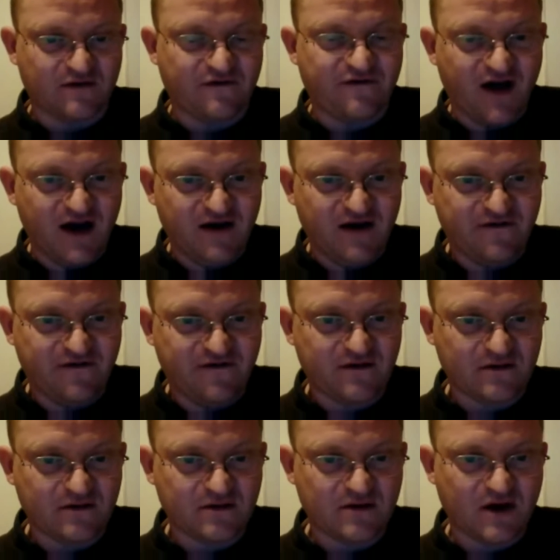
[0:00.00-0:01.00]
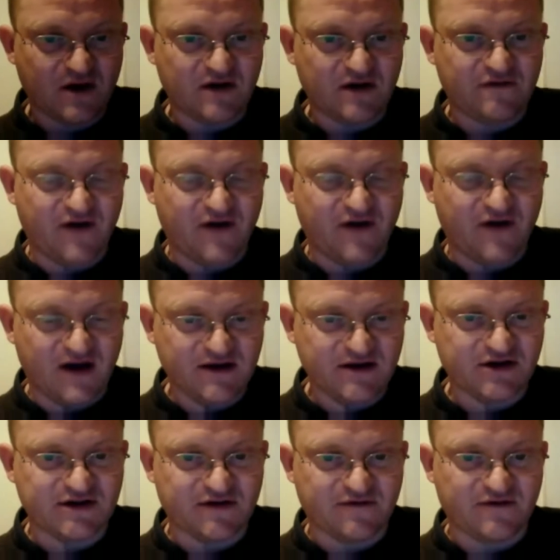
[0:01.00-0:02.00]
5
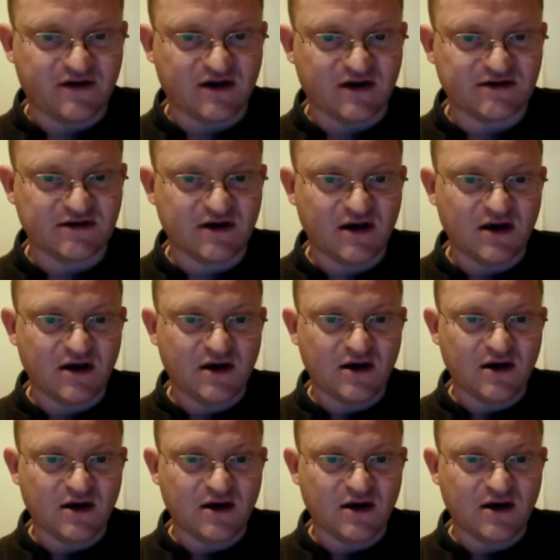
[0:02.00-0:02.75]
advantages of this